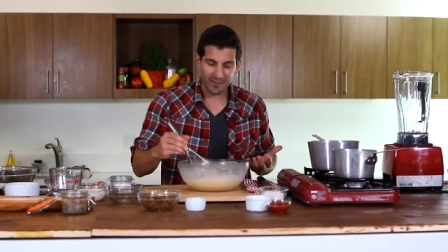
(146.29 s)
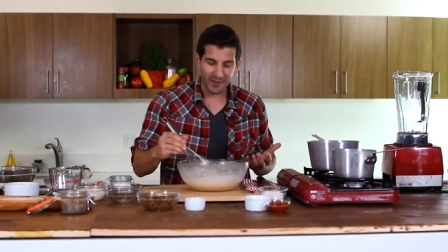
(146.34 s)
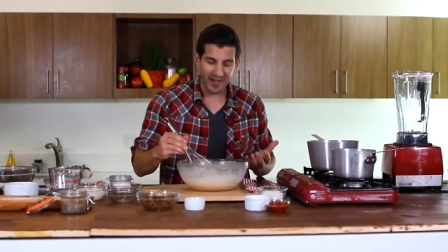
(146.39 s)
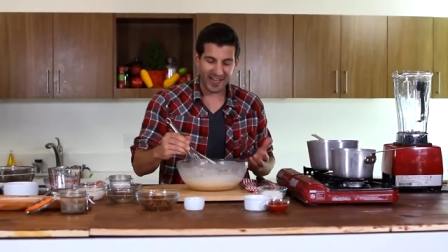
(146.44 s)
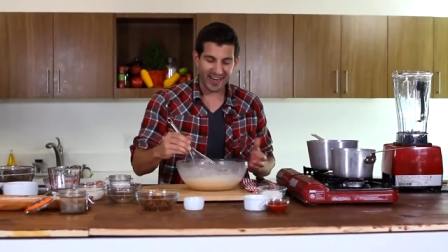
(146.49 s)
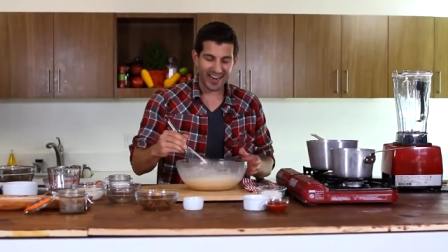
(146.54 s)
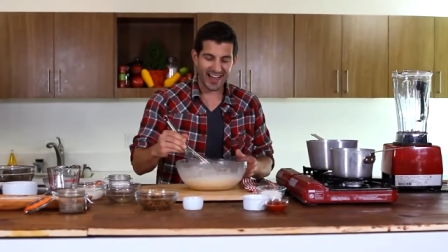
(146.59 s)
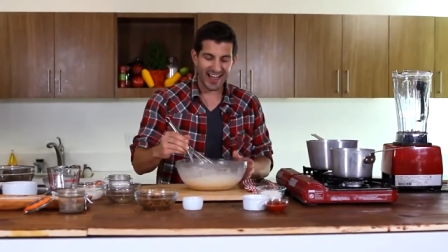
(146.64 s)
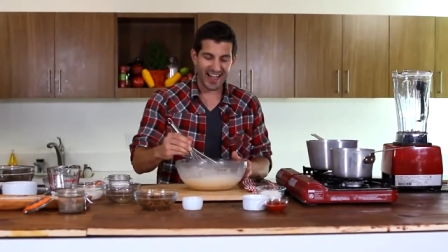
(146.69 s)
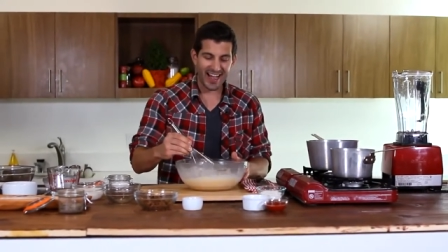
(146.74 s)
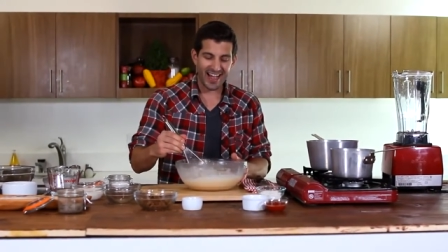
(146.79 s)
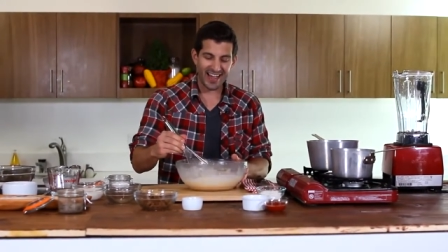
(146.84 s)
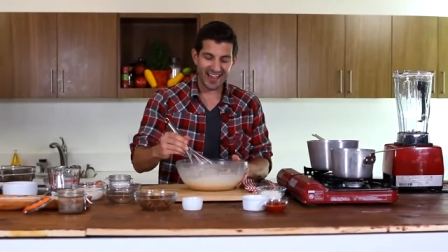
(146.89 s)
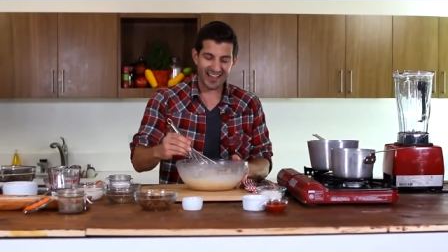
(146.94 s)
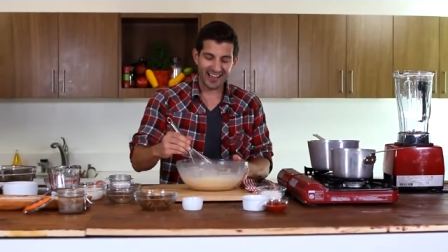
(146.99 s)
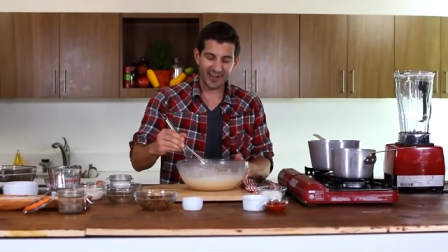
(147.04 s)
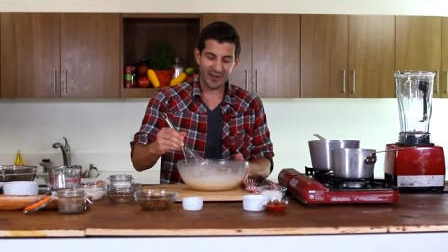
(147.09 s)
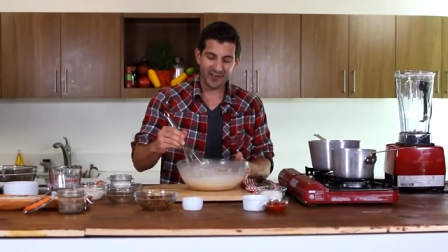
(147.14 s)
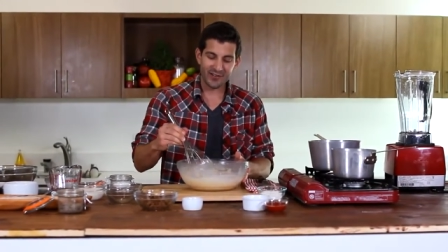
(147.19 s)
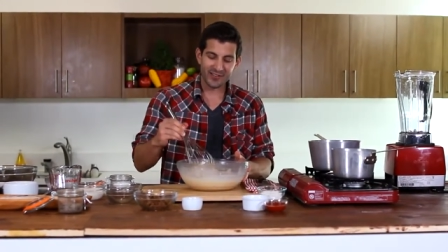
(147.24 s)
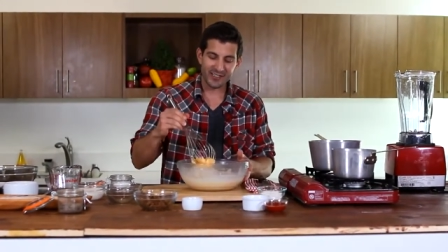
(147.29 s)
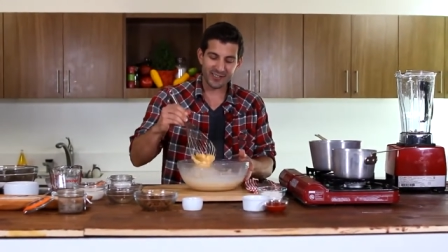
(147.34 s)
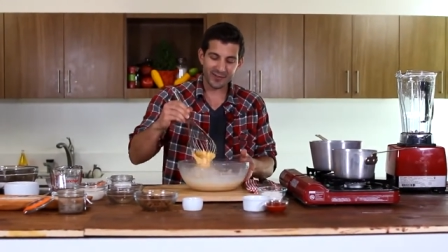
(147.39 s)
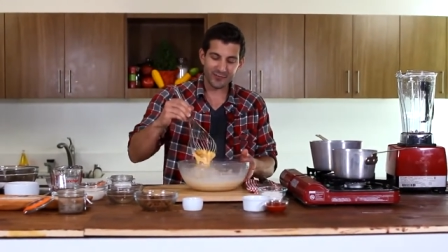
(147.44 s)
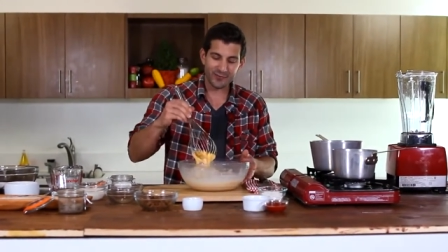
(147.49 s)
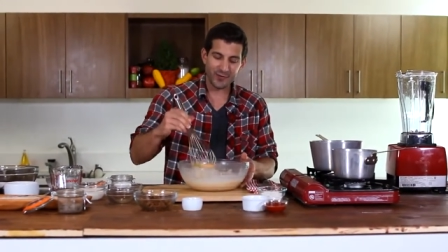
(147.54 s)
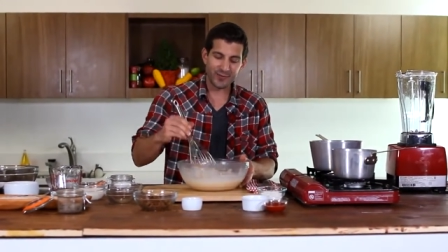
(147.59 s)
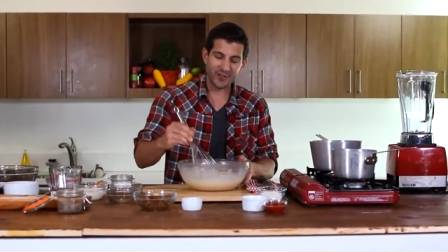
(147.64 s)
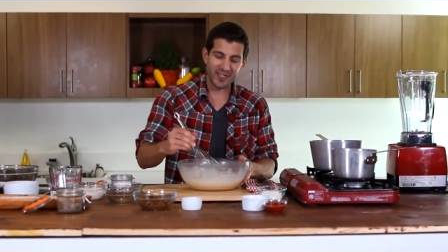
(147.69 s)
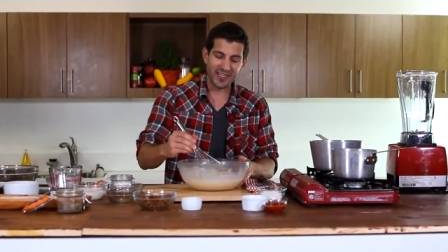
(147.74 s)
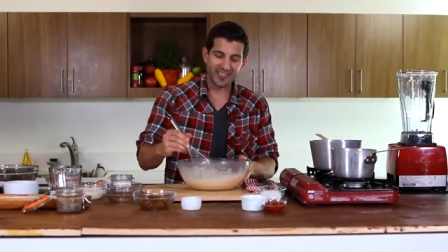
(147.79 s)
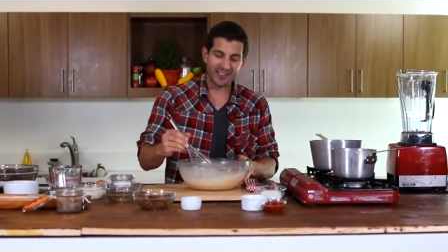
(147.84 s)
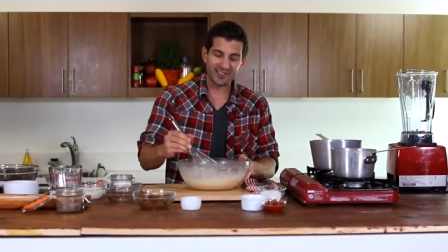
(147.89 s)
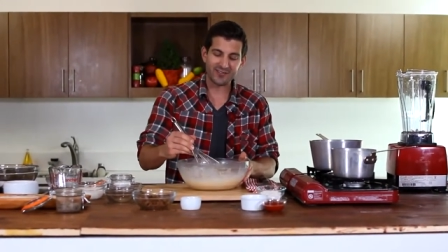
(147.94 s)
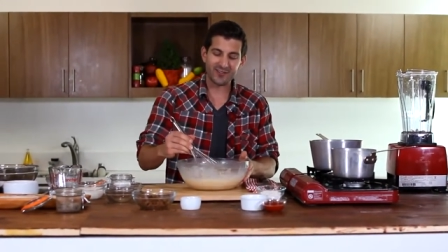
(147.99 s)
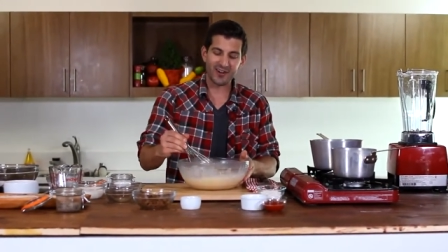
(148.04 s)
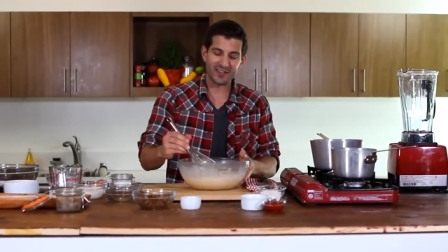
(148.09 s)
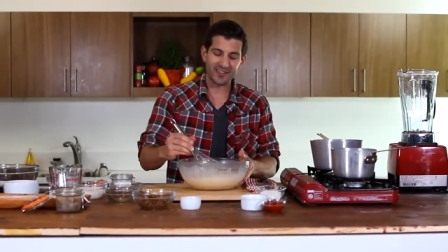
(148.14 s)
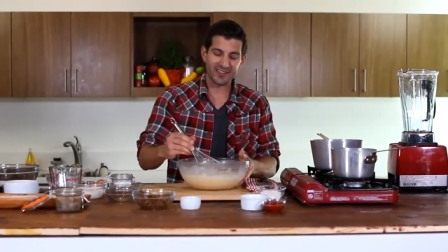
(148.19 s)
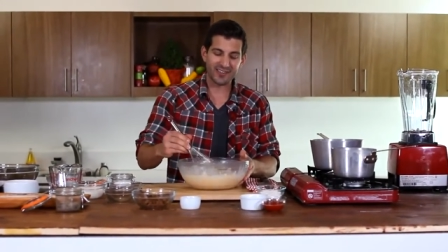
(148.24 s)
But uh, you know this is food
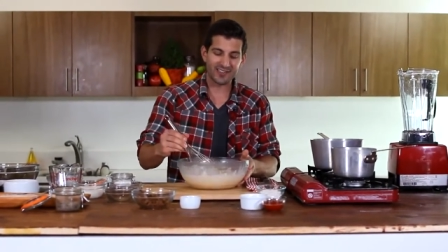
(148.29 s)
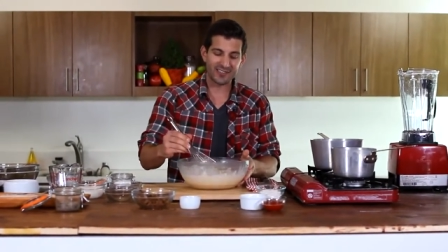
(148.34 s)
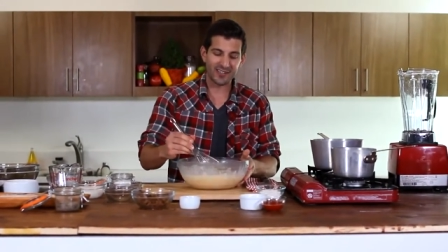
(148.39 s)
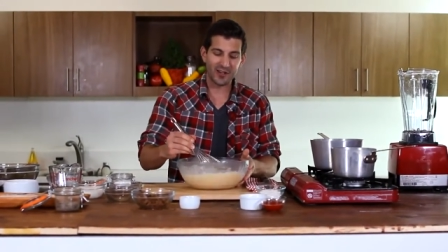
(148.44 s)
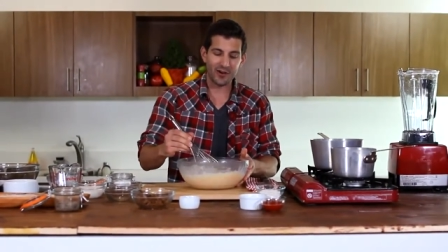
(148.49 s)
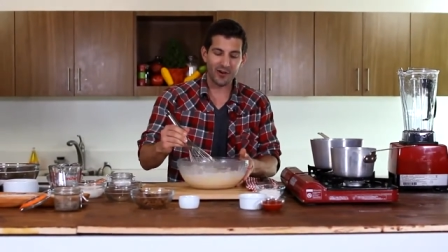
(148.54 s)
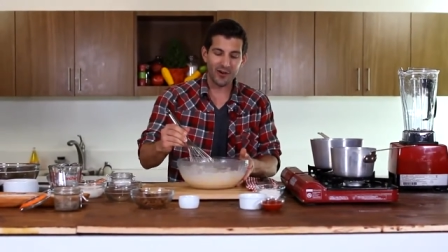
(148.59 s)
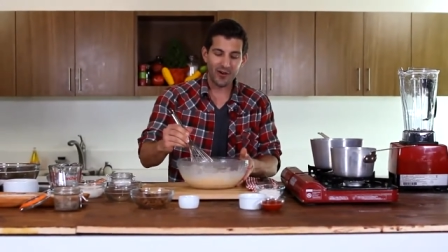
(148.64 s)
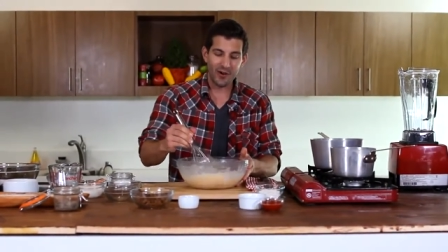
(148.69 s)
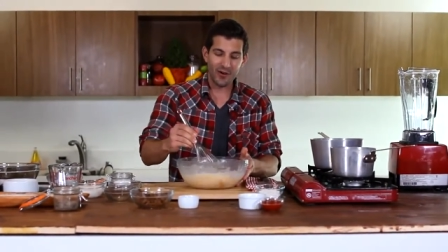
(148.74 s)
deconstructed so